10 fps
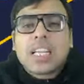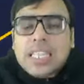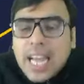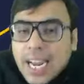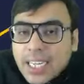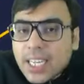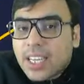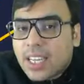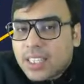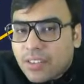that
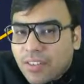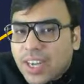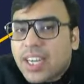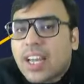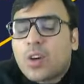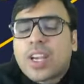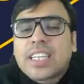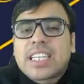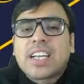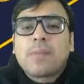the fund
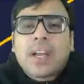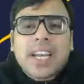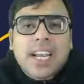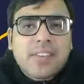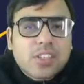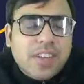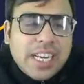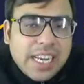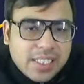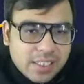allocation in Manrega was
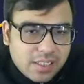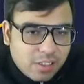very less.